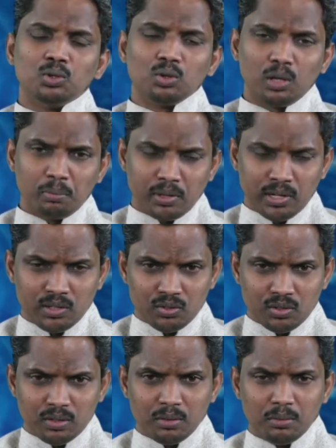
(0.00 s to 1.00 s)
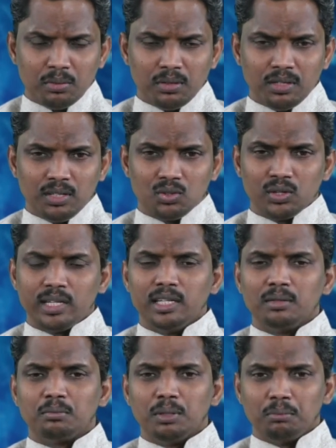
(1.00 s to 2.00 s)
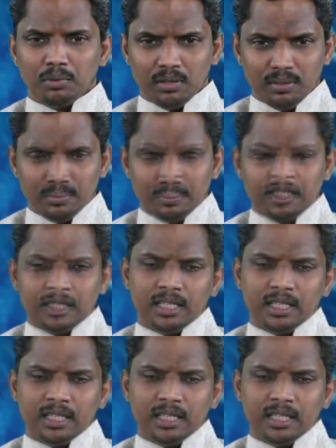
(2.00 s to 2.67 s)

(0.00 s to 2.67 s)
corporate training people.